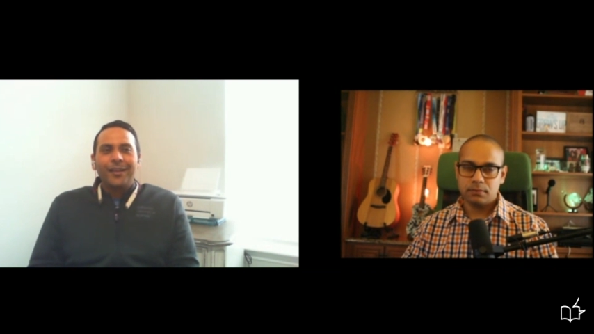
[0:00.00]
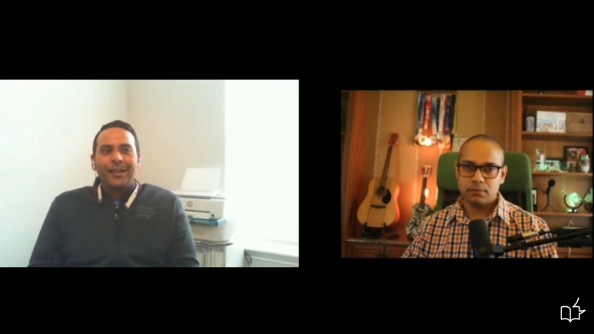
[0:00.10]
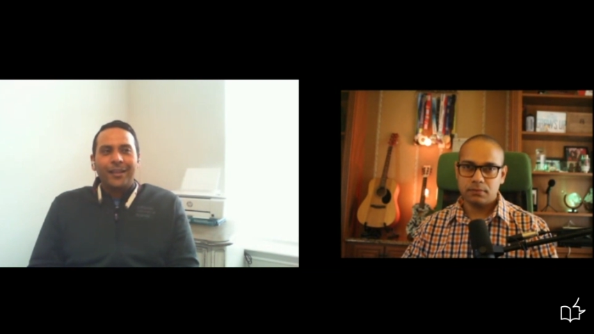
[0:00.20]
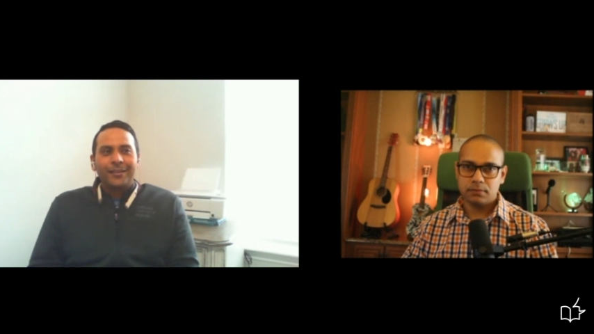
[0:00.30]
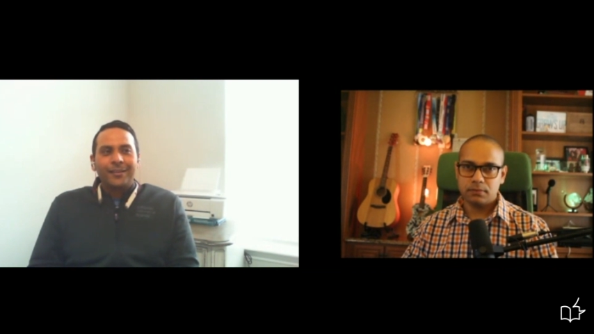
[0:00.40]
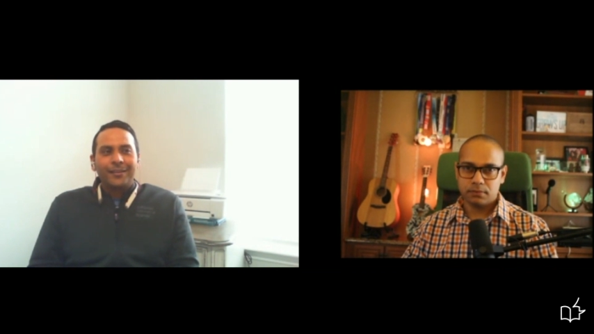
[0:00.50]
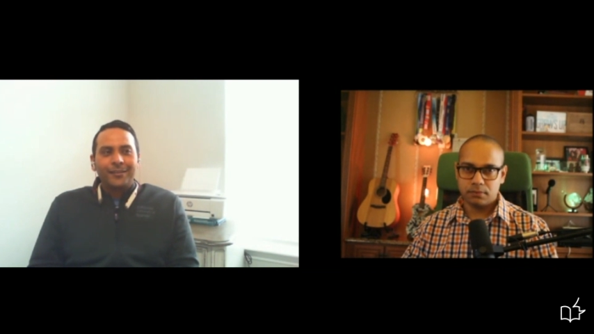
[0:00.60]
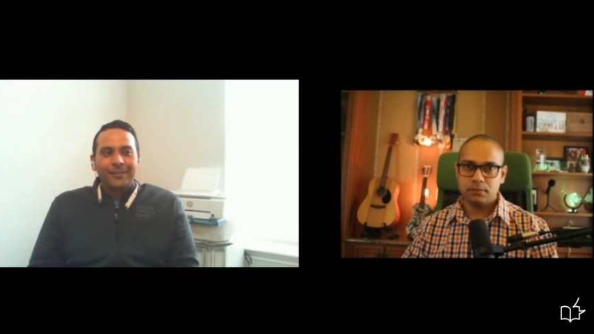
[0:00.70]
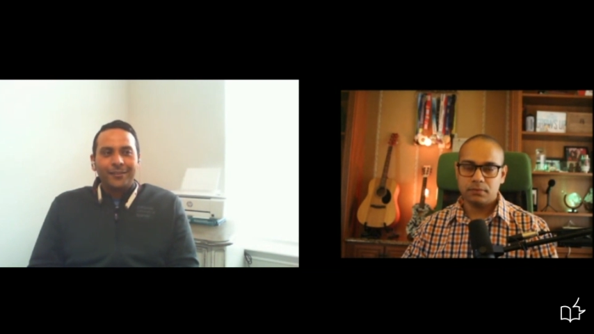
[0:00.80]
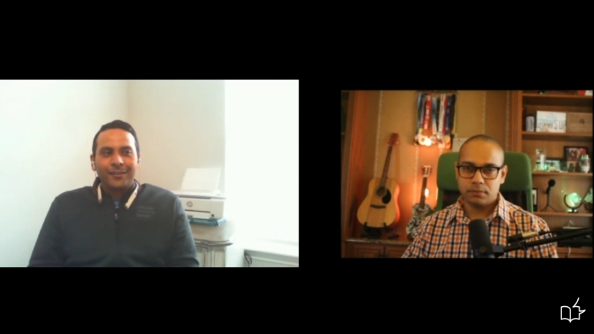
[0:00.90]
Speaker 1: and
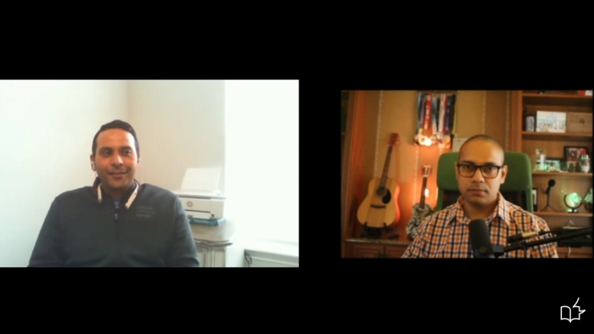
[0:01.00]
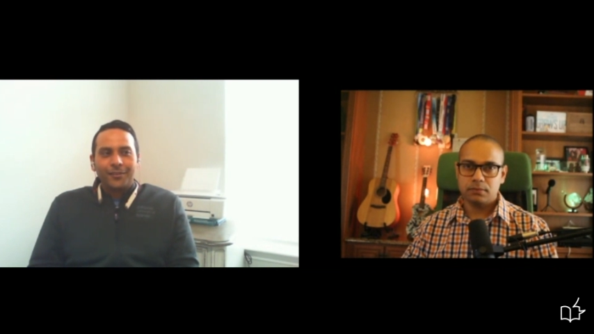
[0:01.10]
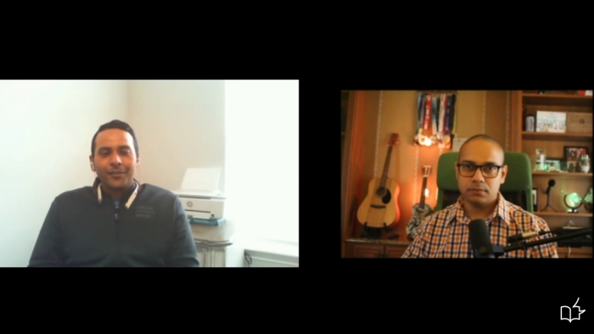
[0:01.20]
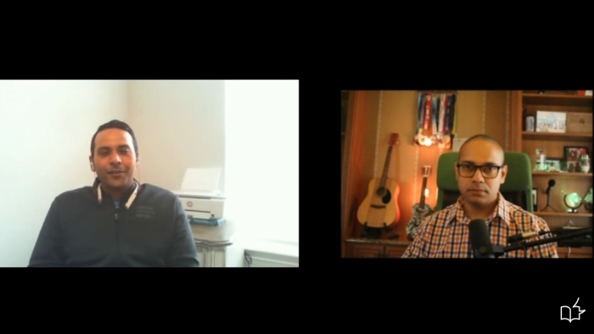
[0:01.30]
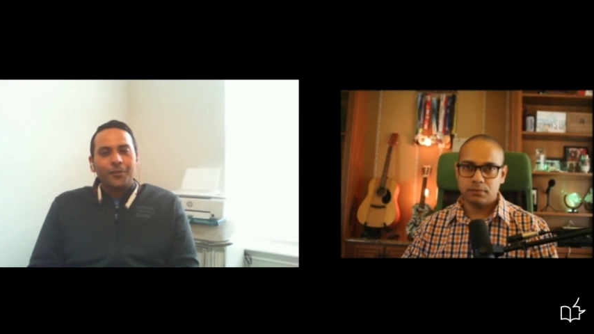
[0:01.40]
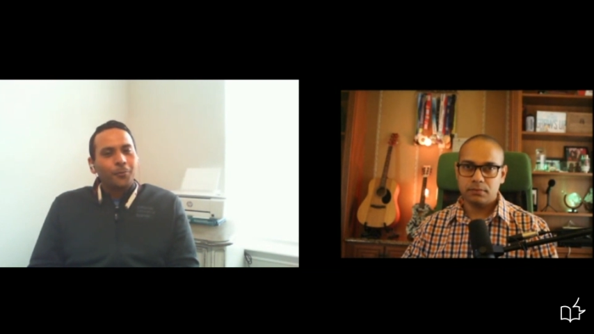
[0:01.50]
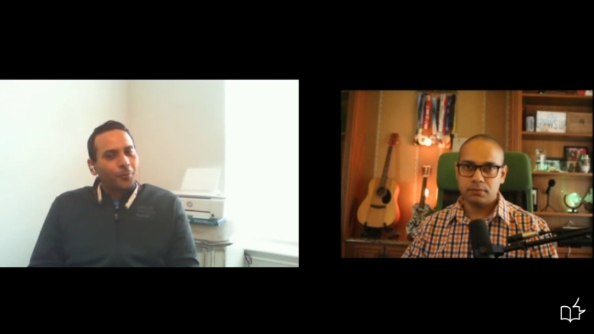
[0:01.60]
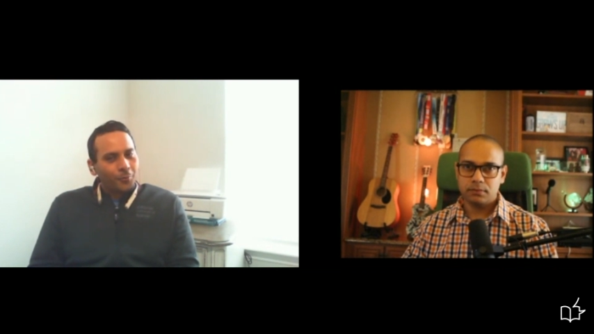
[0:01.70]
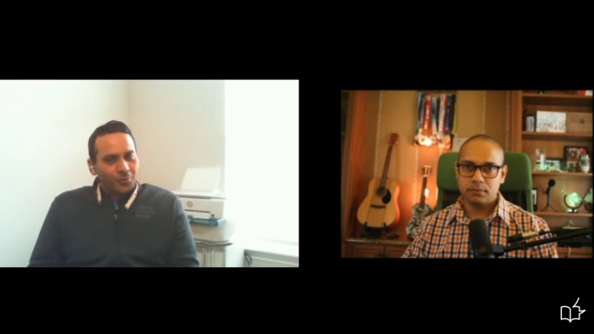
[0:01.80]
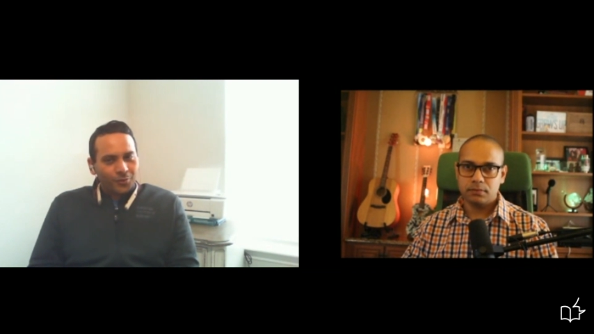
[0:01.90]
then uh, i got another
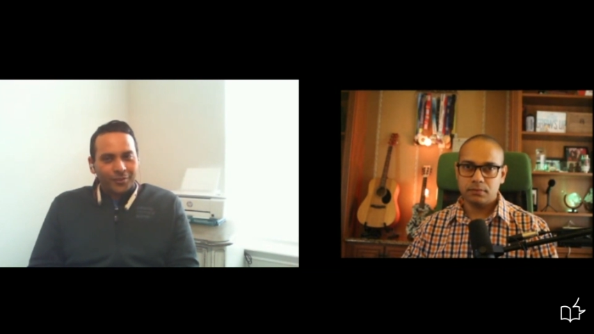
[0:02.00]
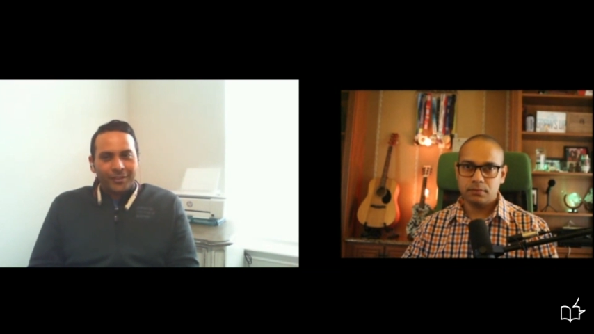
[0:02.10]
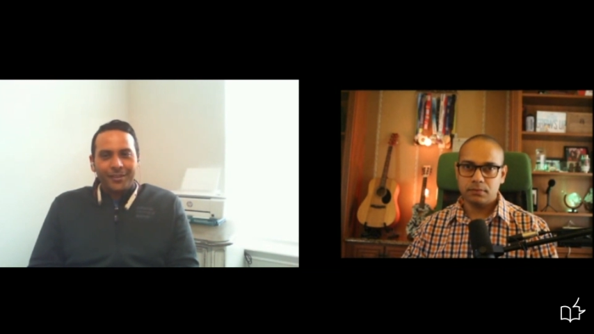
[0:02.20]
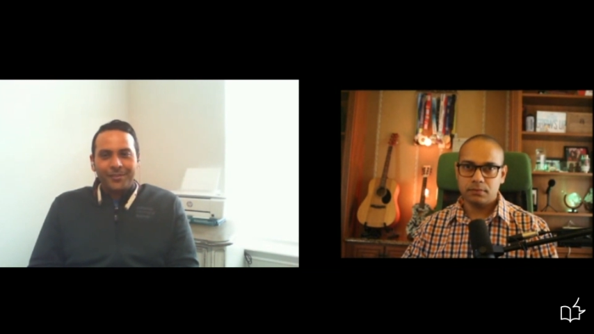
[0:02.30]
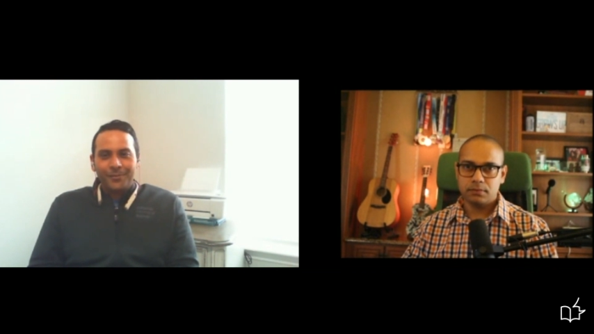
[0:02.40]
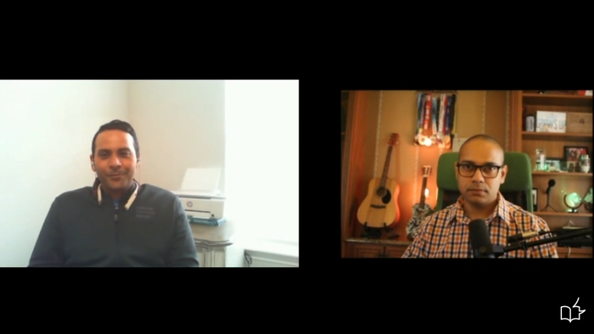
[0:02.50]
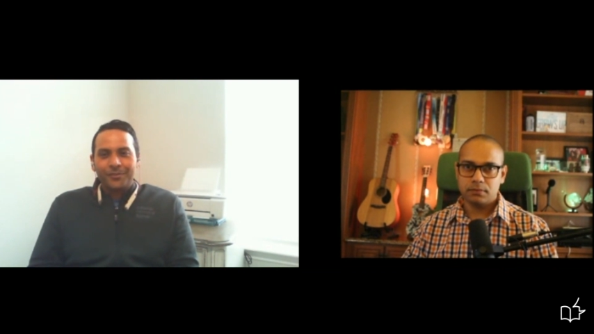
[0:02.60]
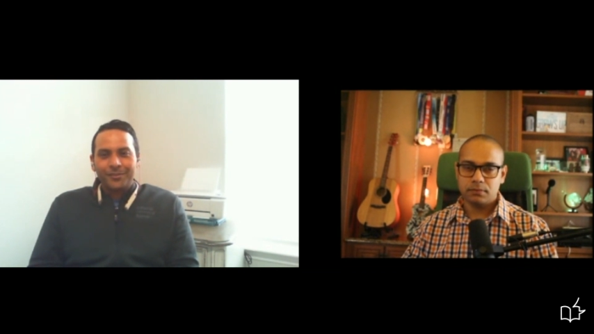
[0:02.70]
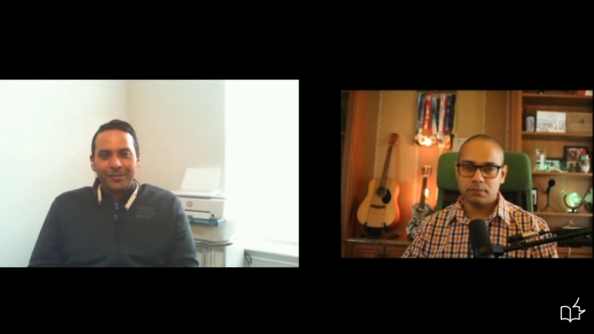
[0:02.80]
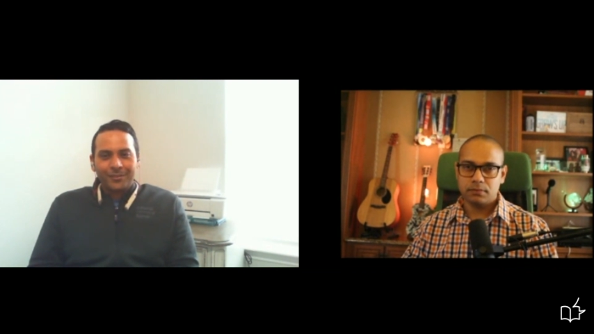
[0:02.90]
promotion in 18
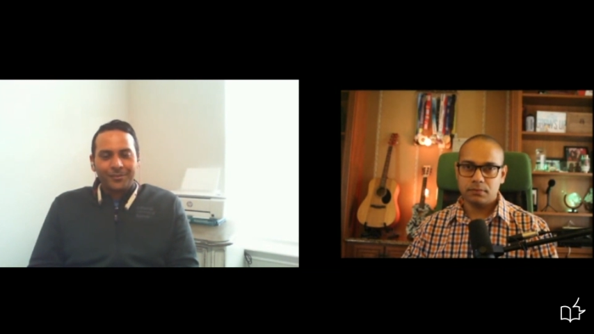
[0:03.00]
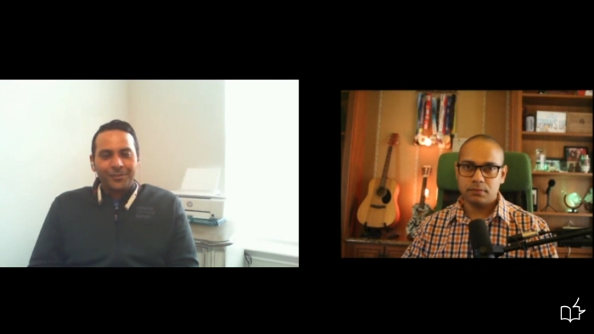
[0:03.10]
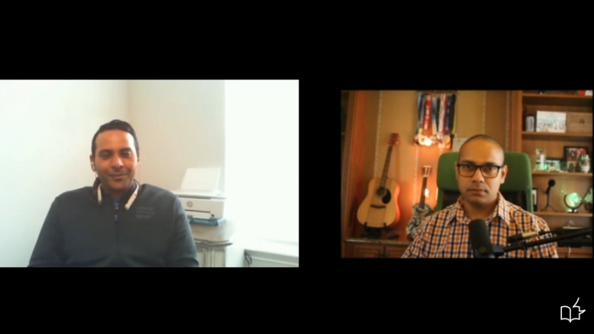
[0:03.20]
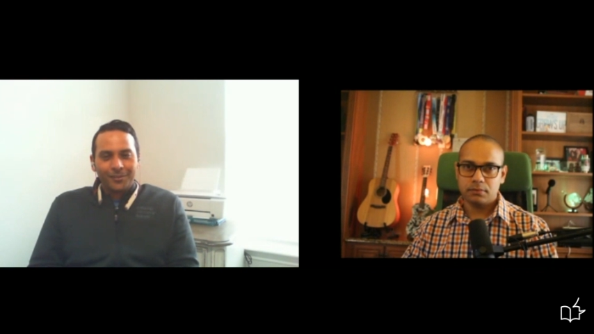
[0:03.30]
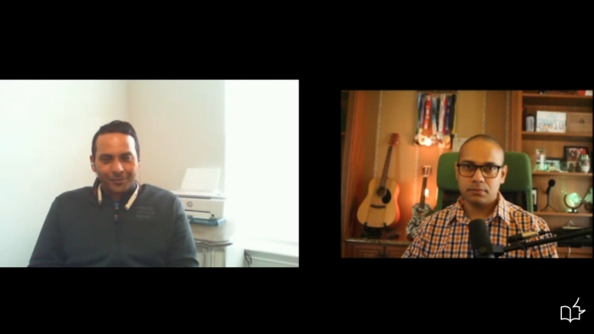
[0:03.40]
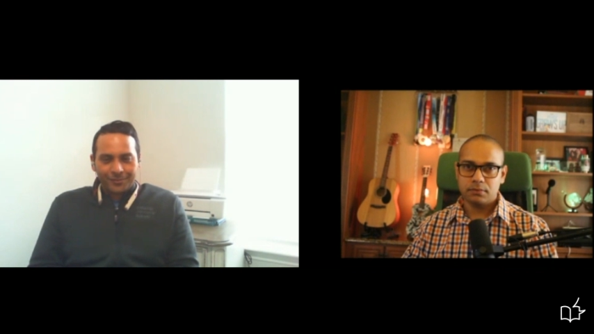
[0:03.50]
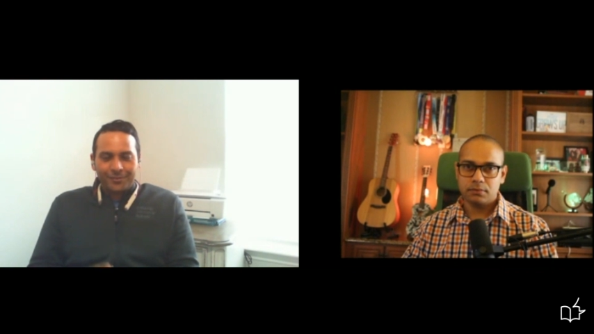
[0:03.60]
months that is another